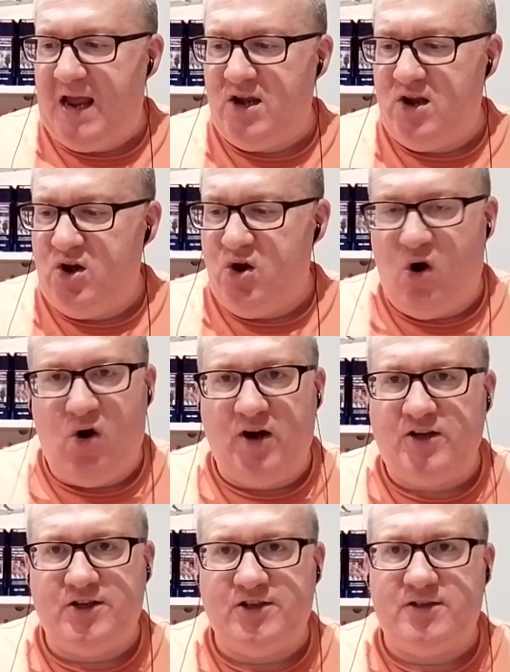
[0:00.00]
No,
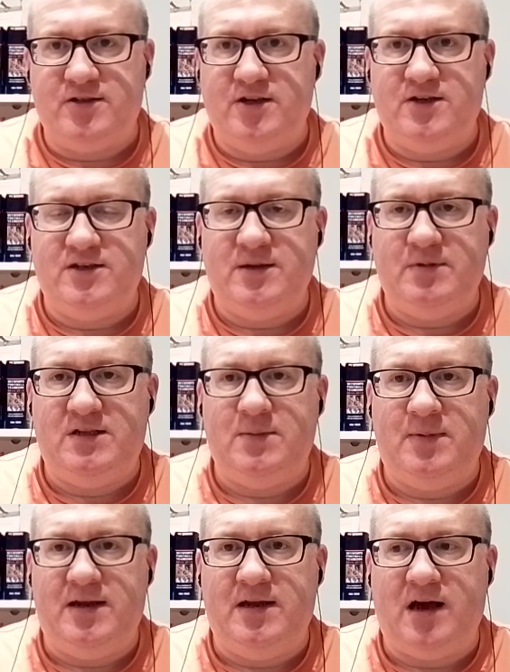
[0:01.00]
it just seemed to
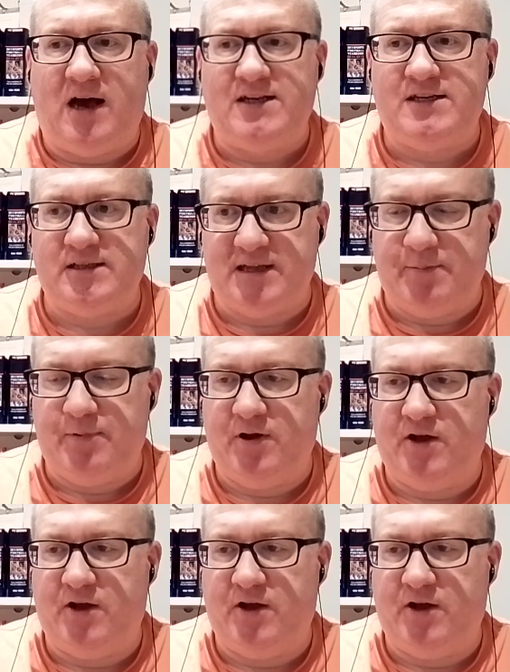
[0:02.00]
be asleep,